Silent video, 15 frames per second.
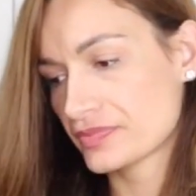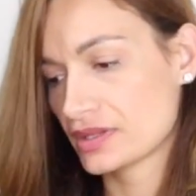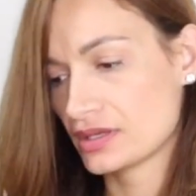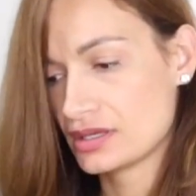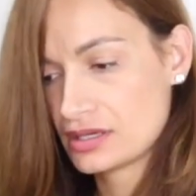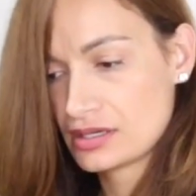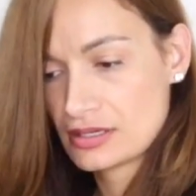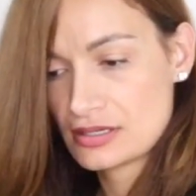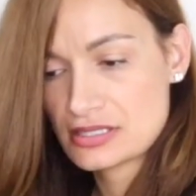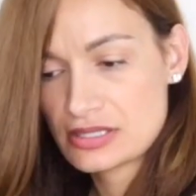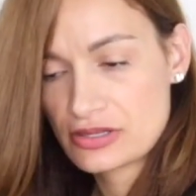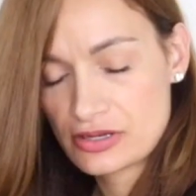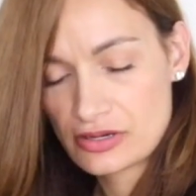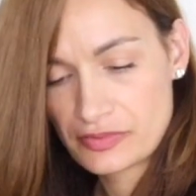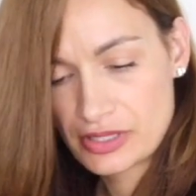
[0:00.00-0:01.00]
And
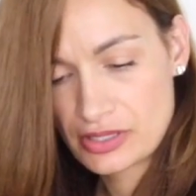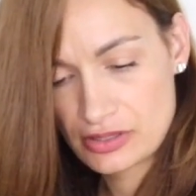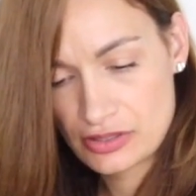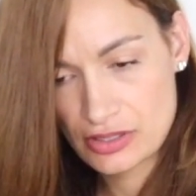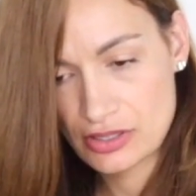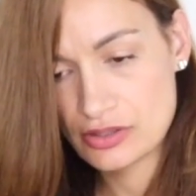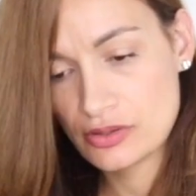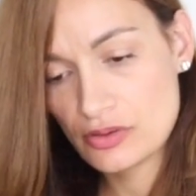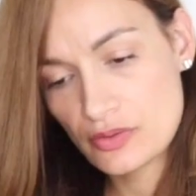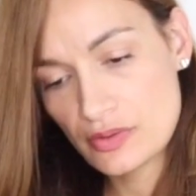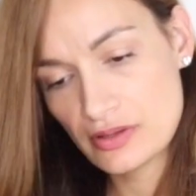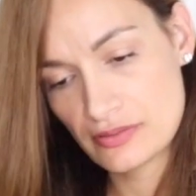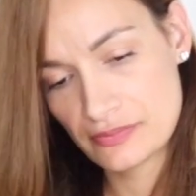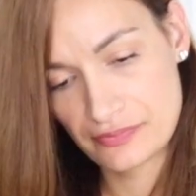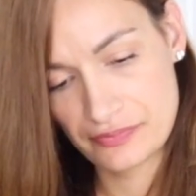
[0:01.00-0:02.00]
there we go.
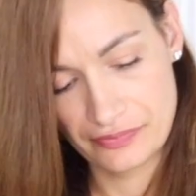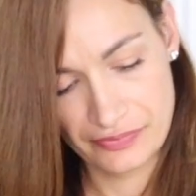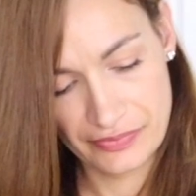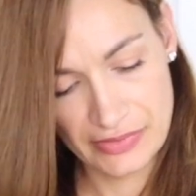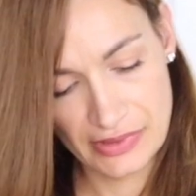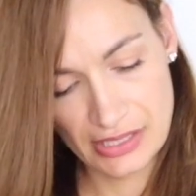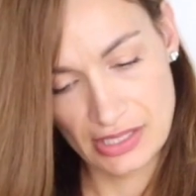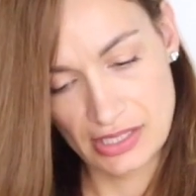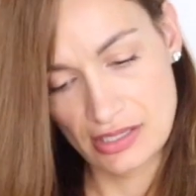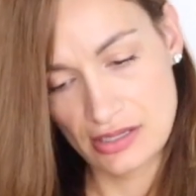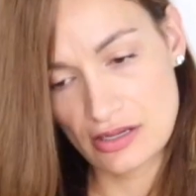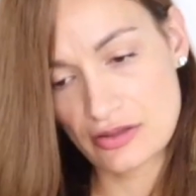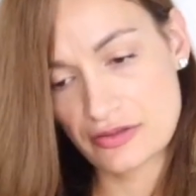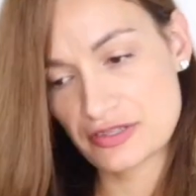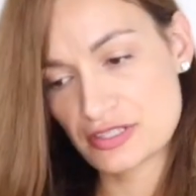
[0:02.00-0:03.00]

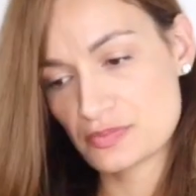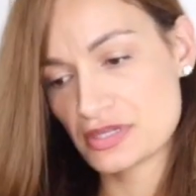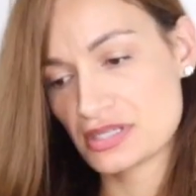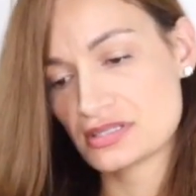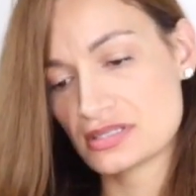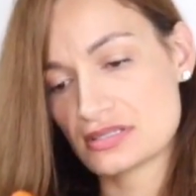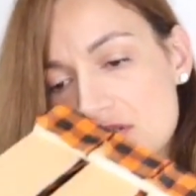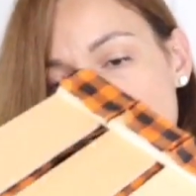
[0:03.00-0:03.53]
All these pieces